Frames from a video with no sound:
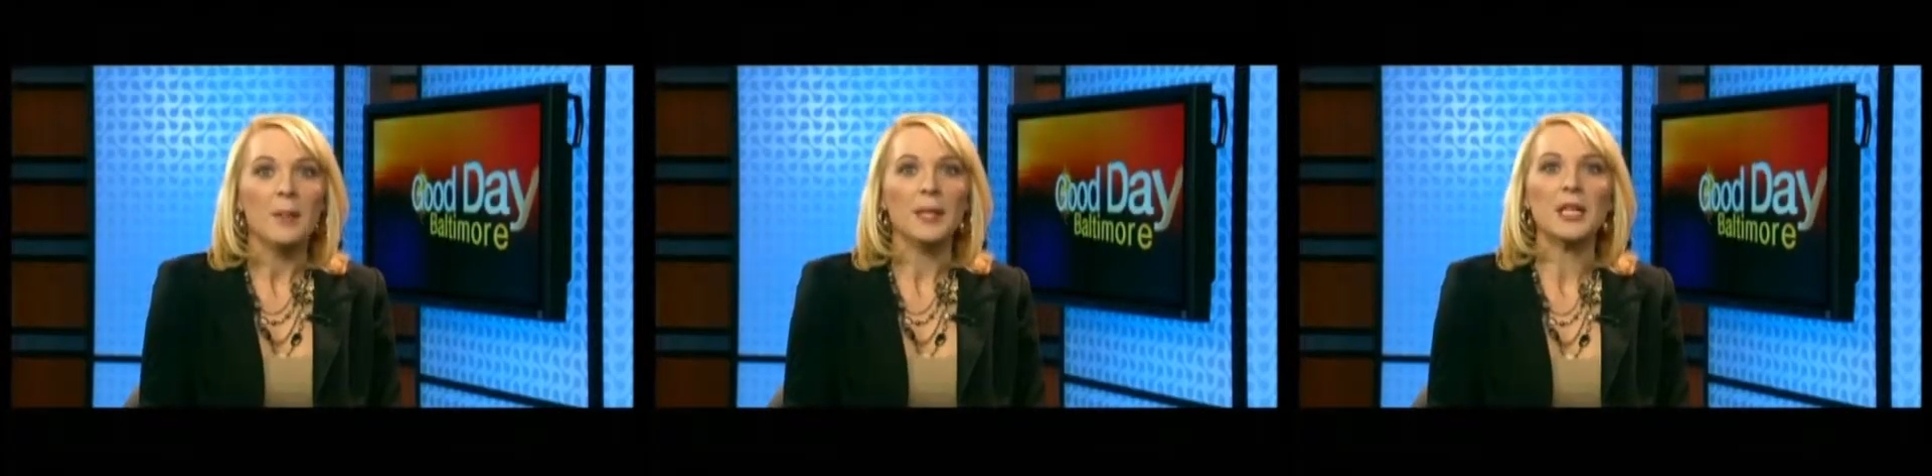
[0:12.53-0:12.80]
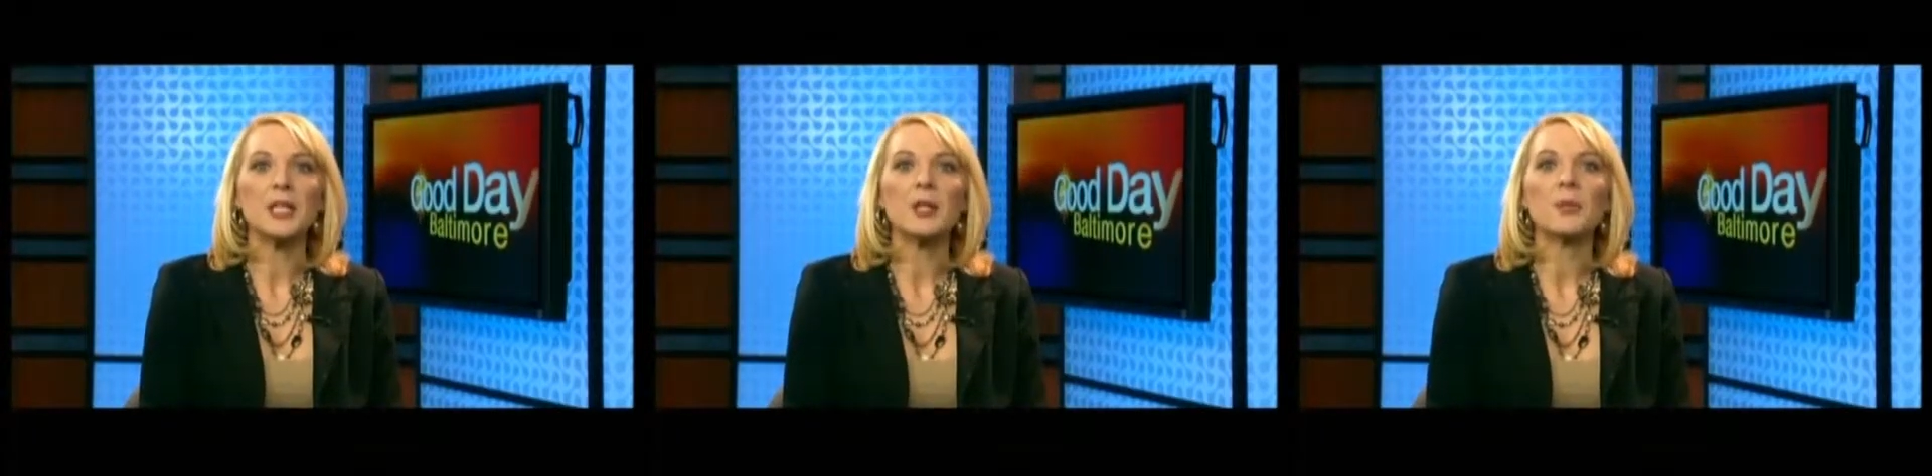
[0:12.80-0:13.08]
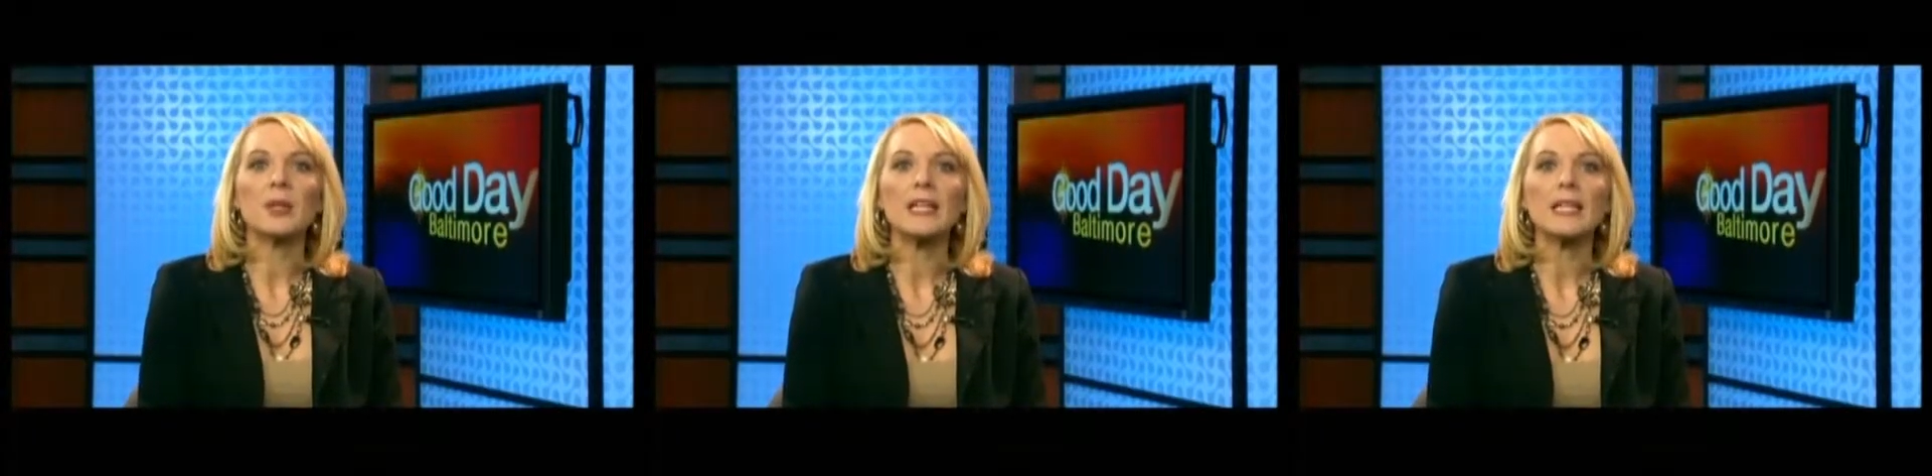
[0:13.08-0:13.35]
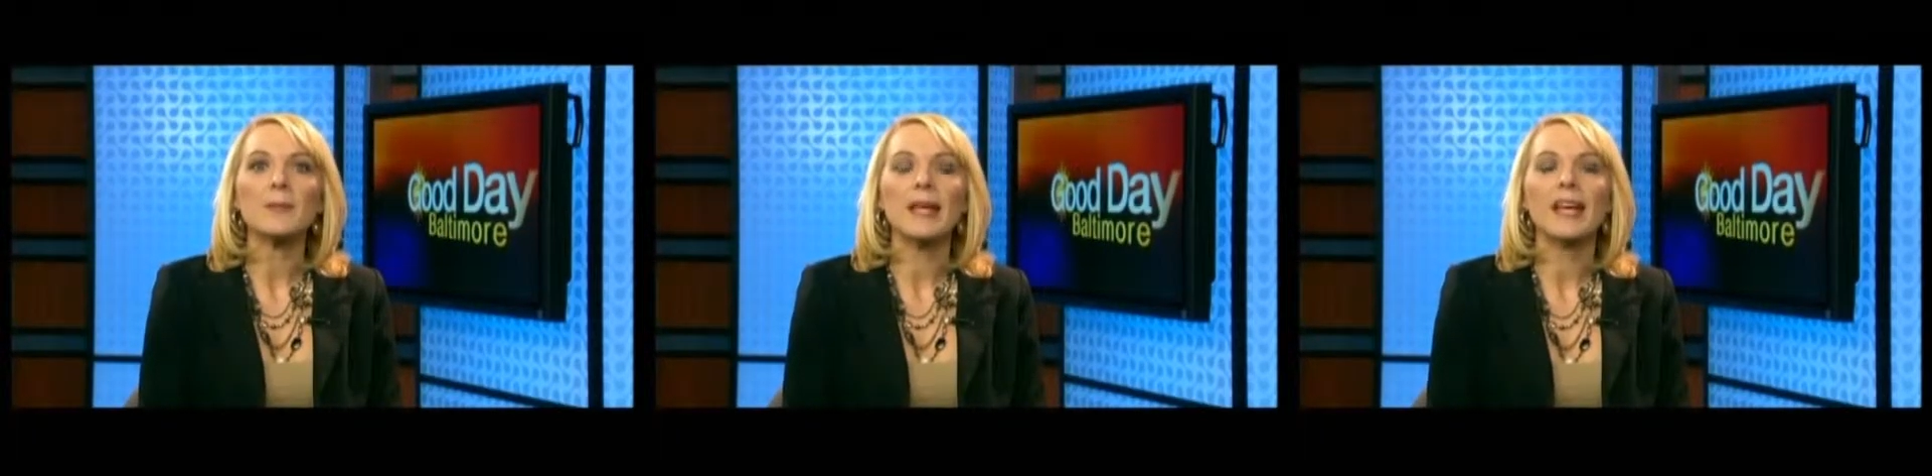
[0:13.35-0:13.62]
but can you
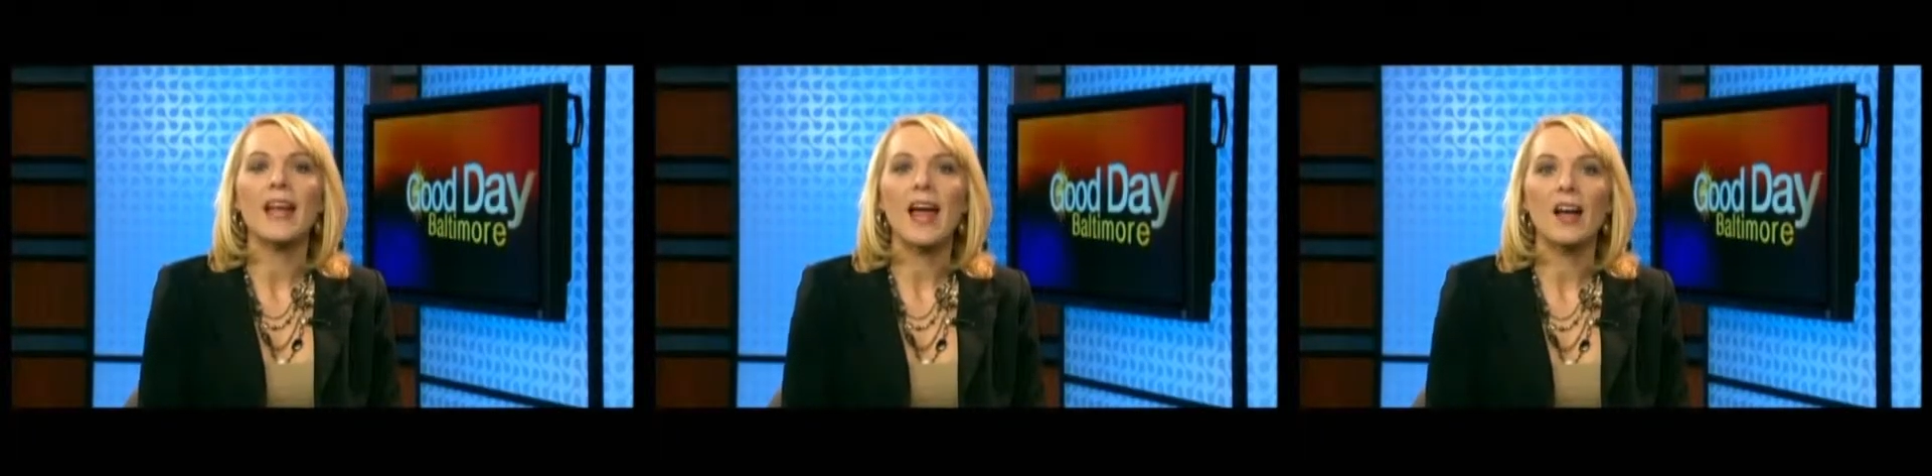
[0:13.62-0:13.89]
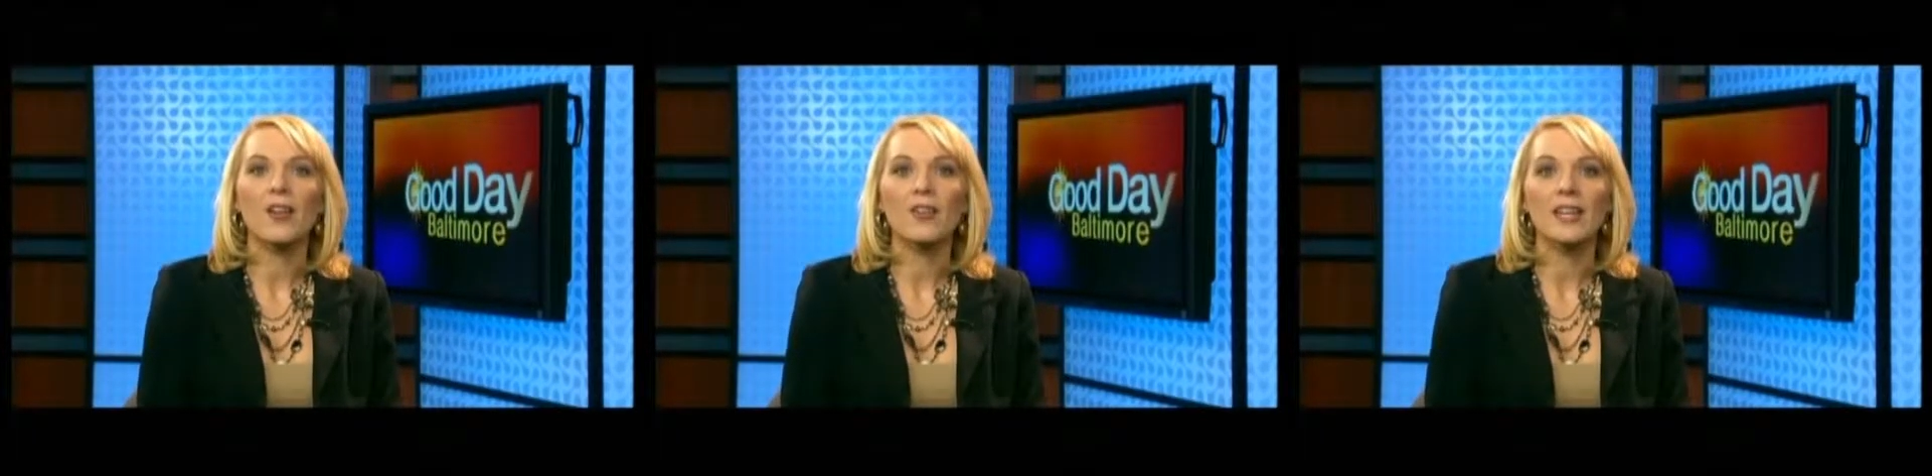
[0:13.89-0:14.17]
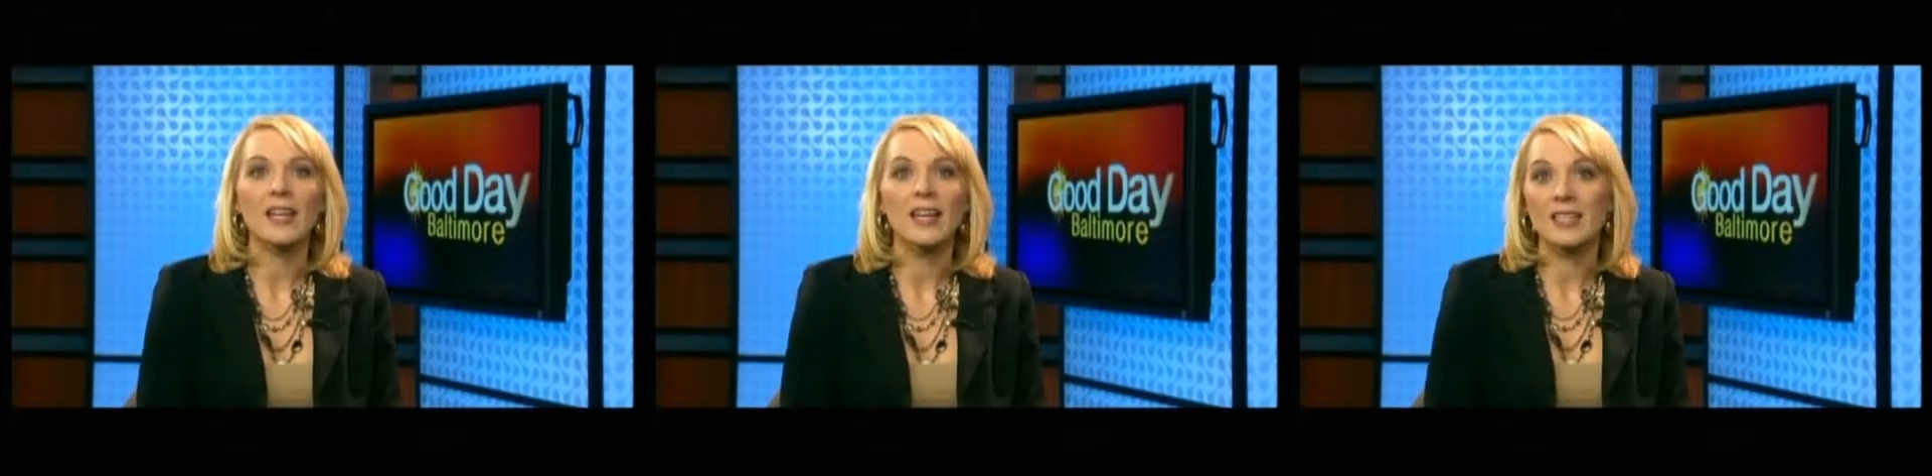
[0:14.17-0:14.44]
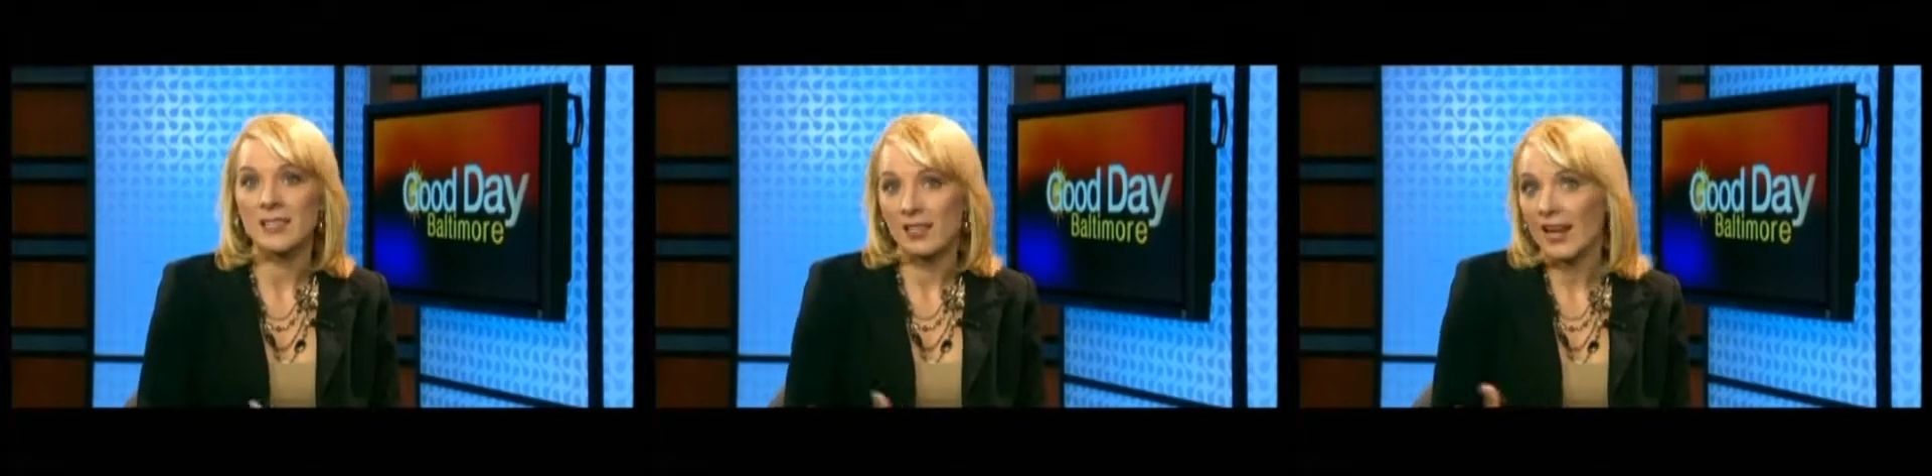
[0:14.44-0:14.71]
really be in a healthy
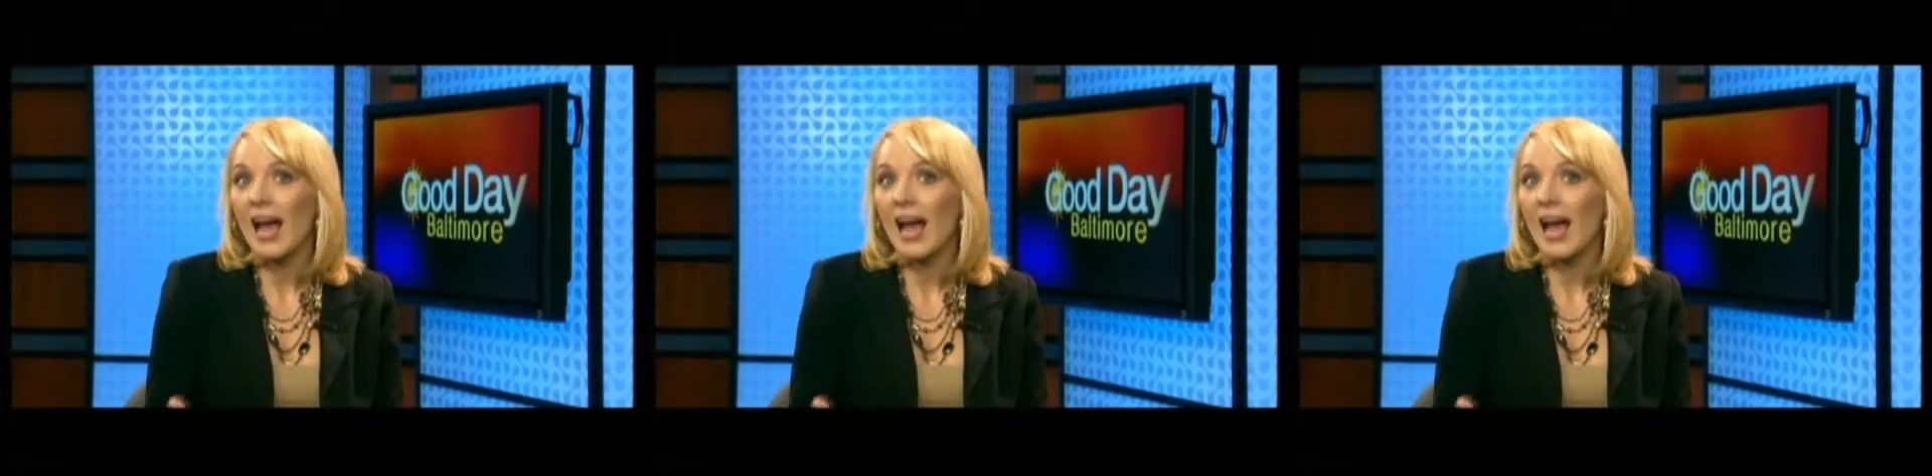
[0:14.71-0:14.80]
and